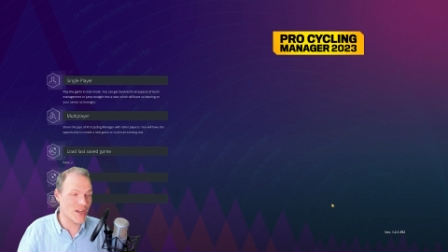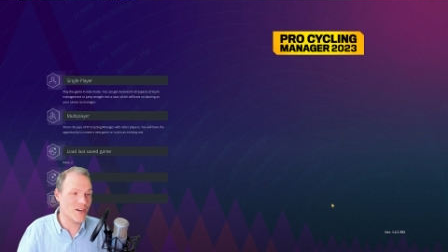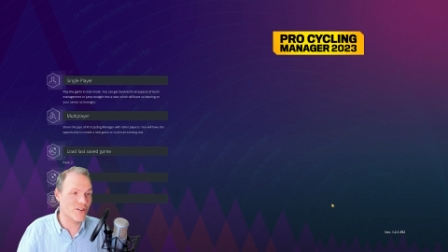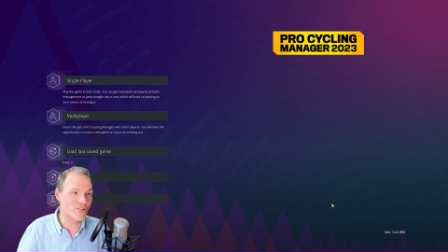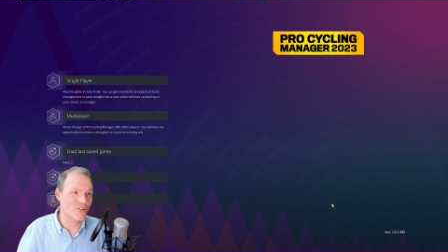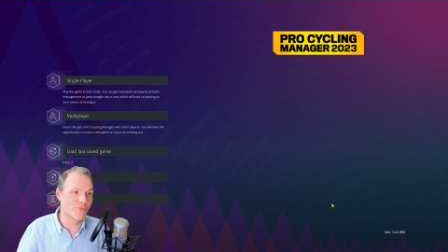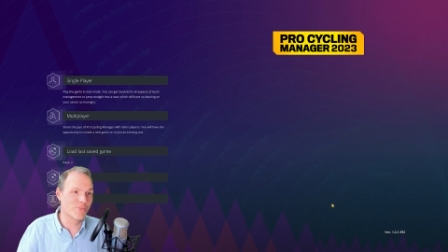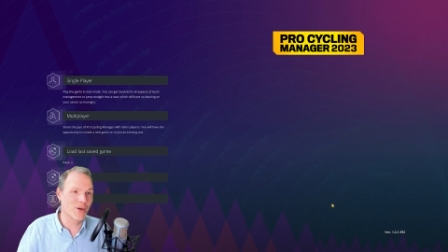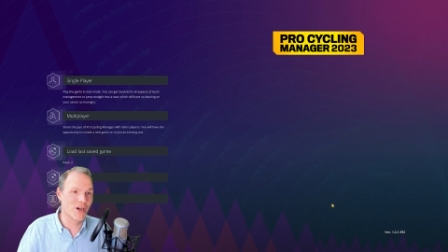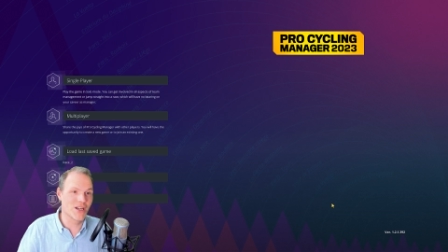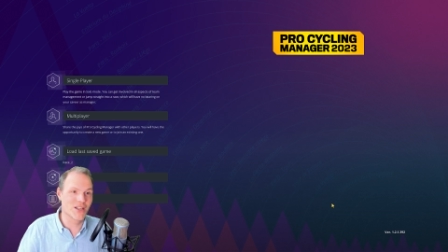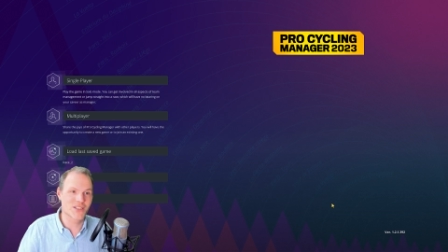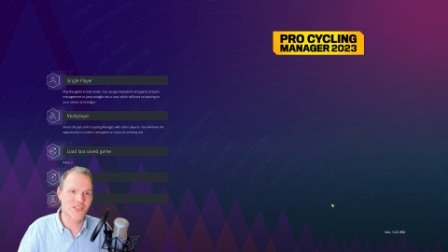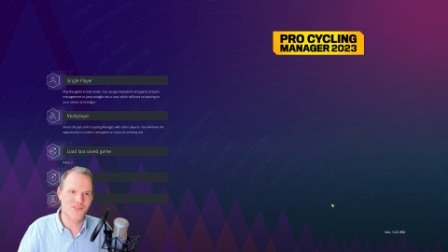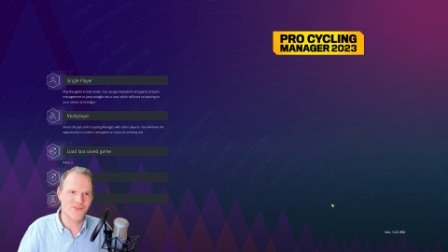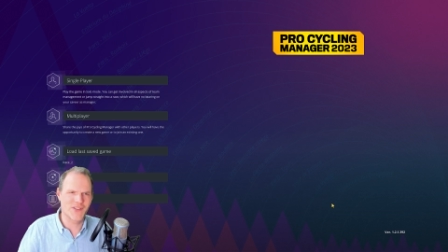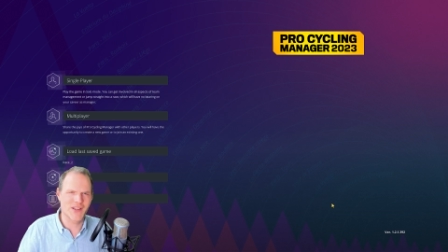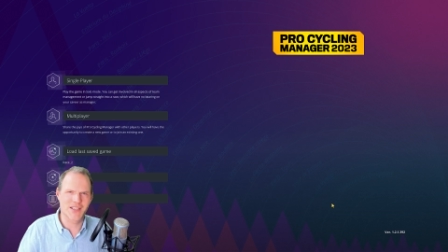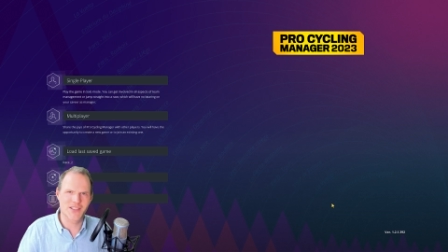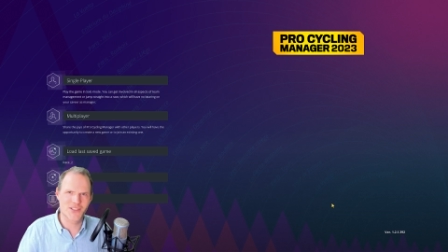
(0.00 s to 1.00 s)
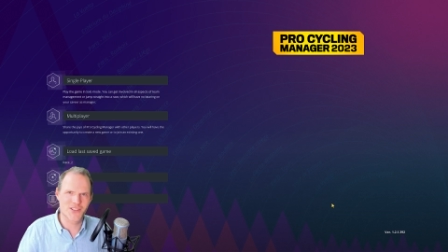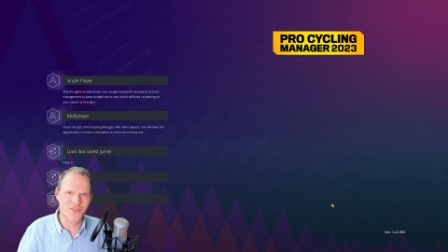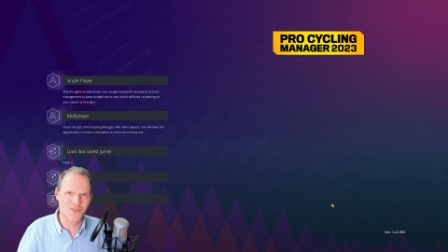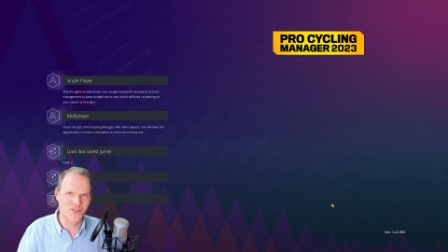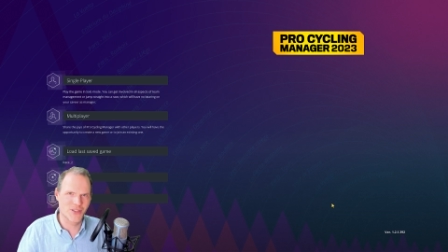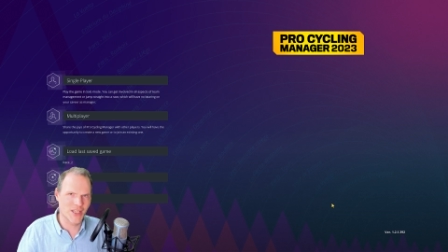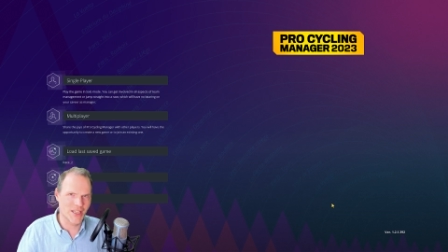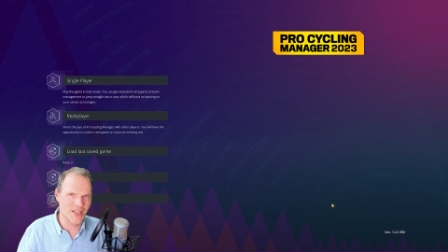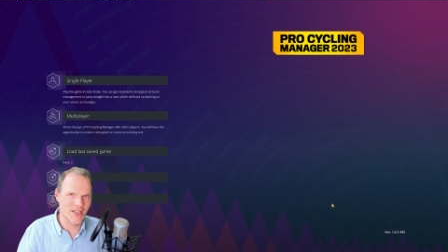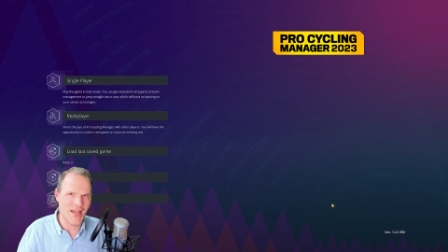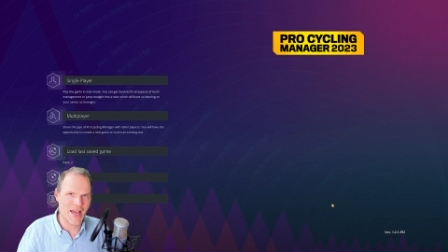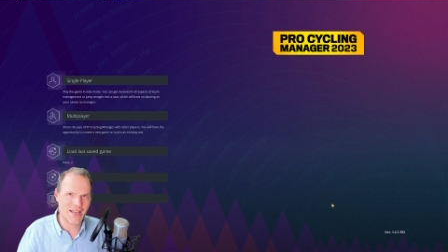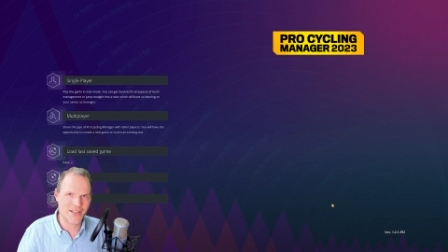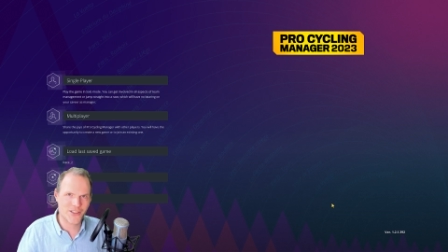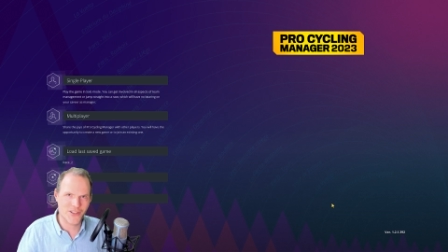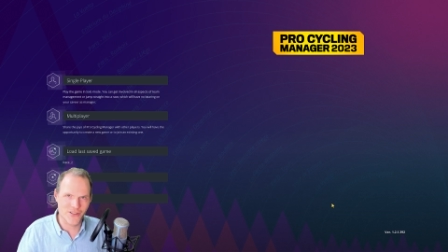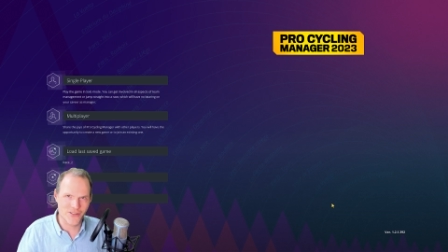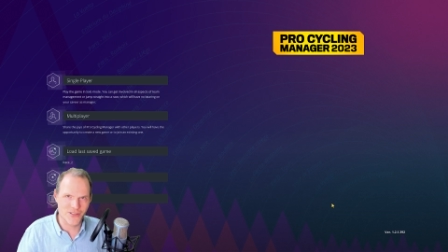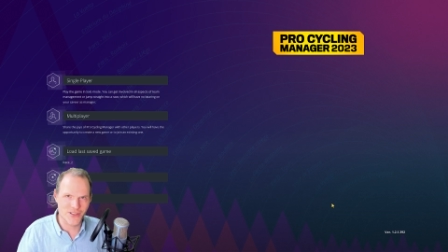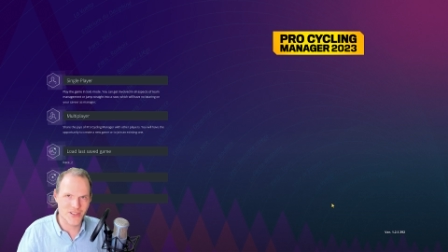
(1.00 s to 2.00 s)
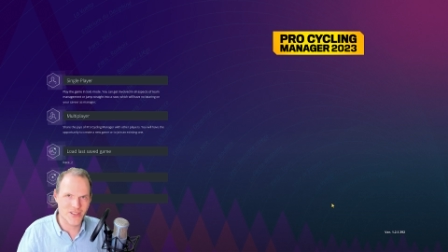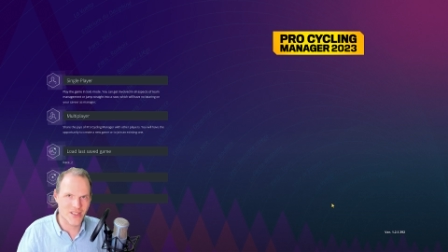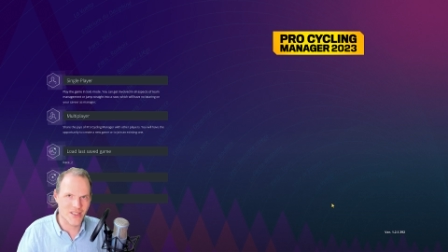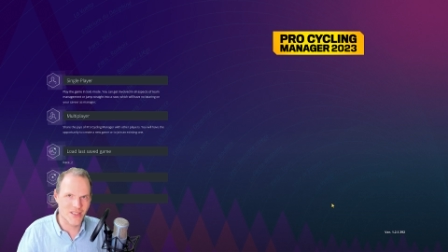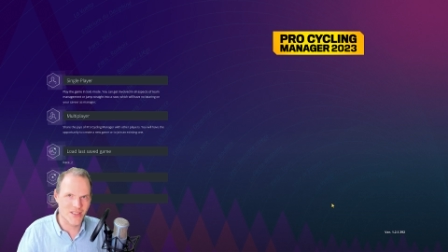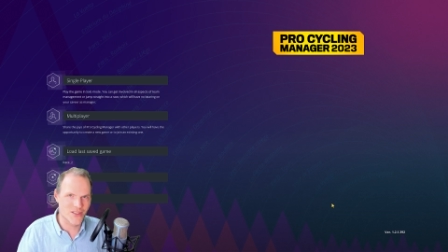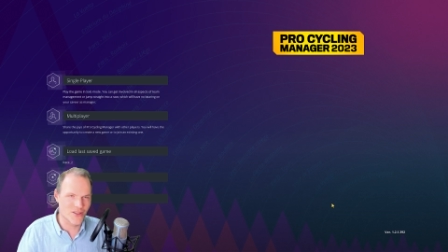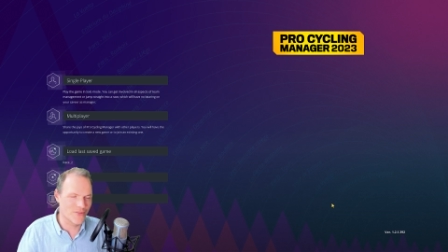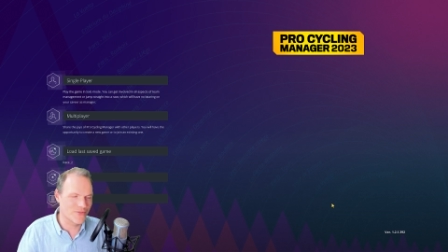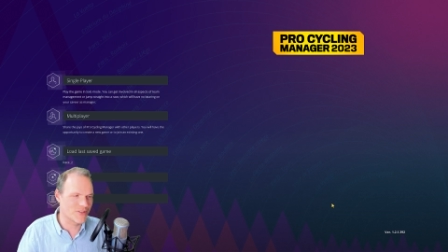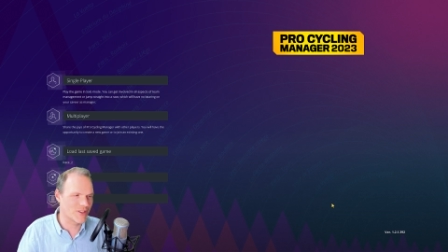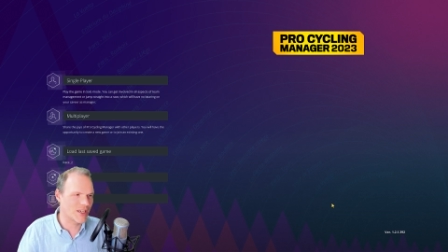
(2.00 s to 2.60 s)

error bars thanks to the inaccuracies of